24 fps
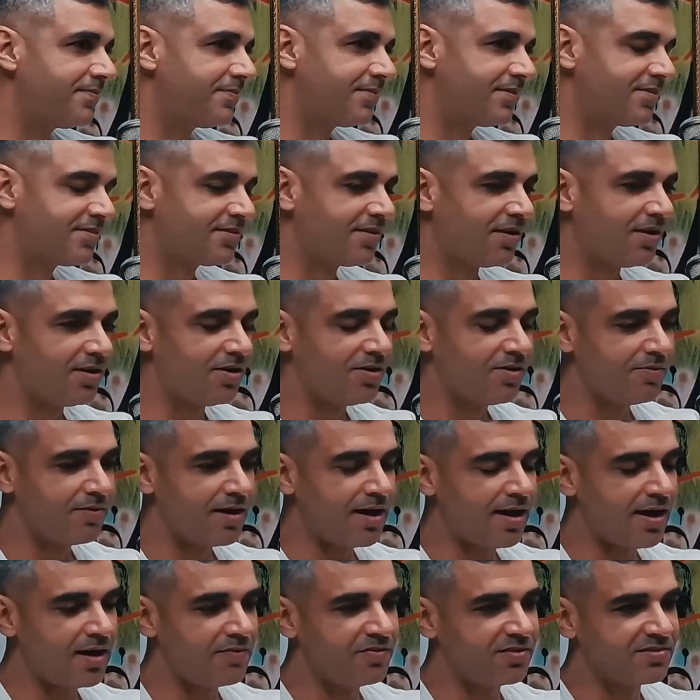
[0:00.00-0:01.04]
So I
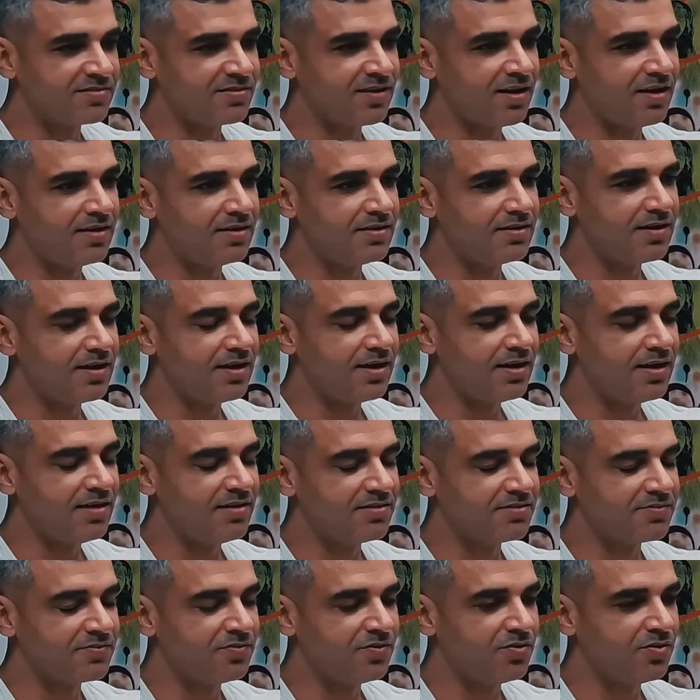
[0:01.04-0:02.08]
have a son.
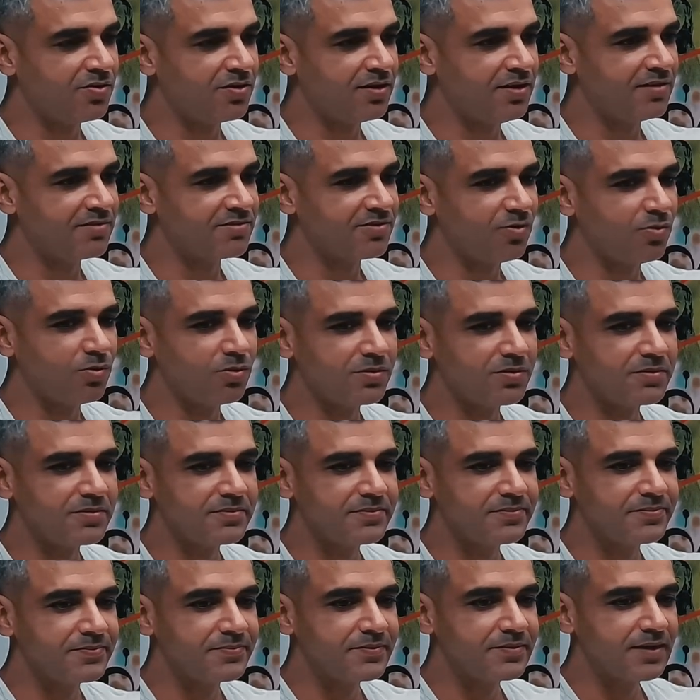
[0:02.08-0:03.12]
He's 4 years old,
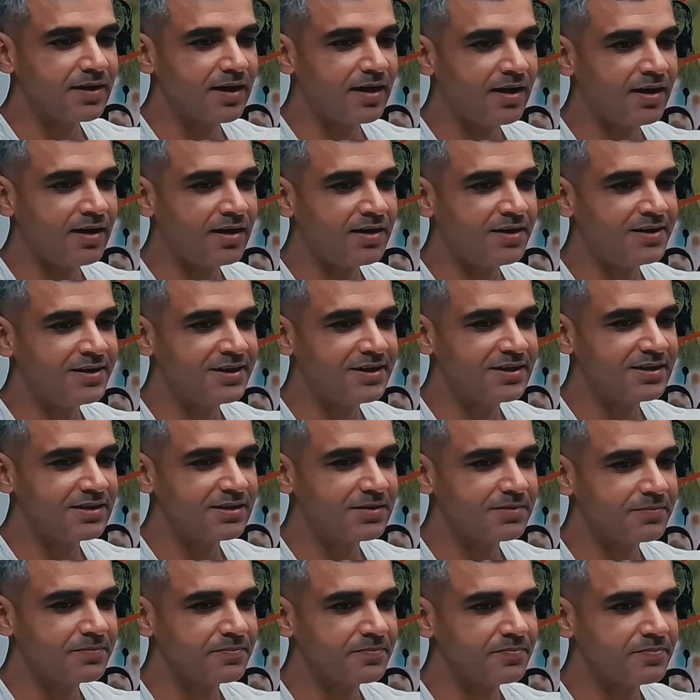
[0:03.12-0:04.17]
and
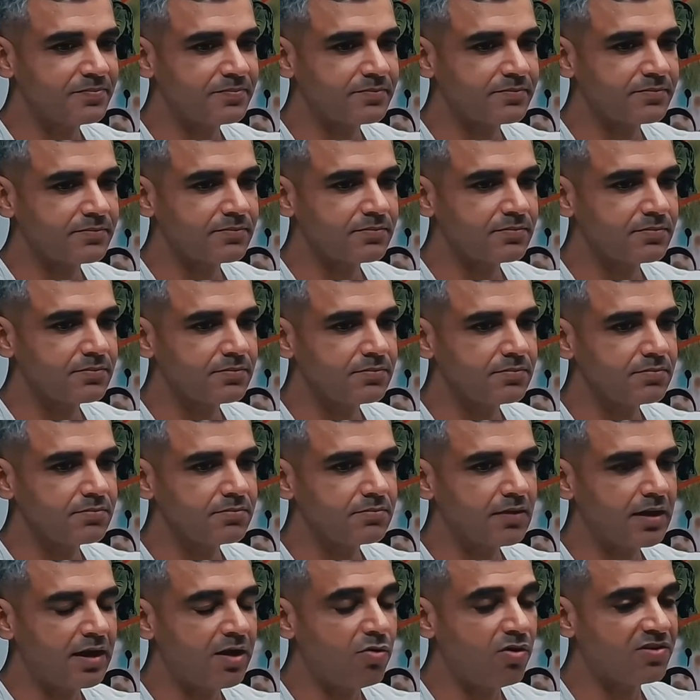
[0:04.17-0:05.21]

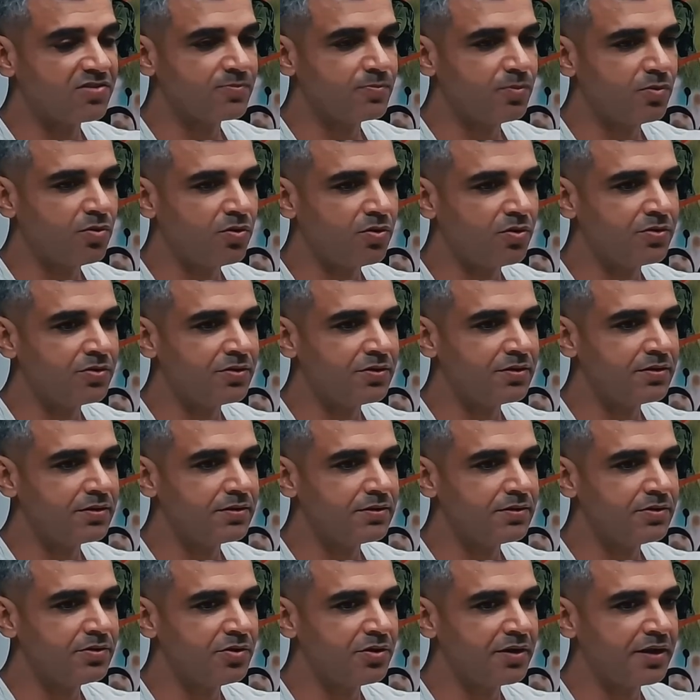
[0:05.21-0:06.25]
he was born
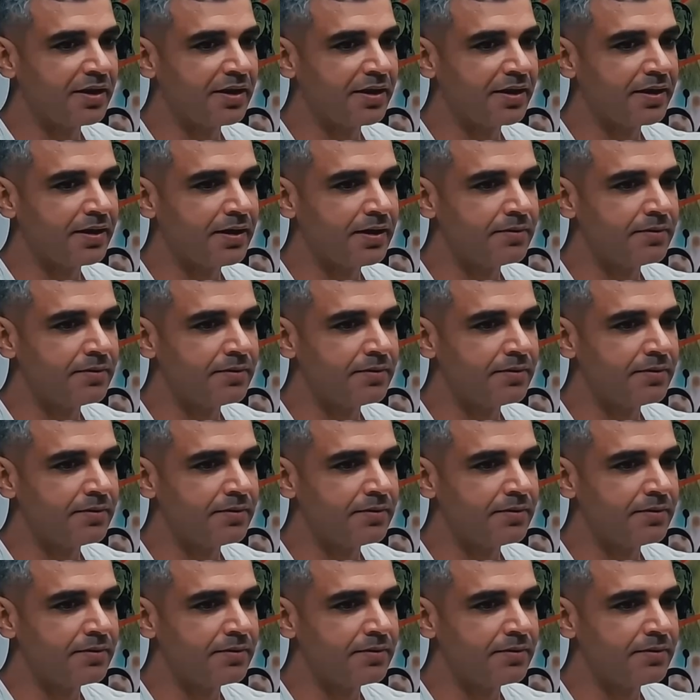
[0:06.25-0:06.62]
during.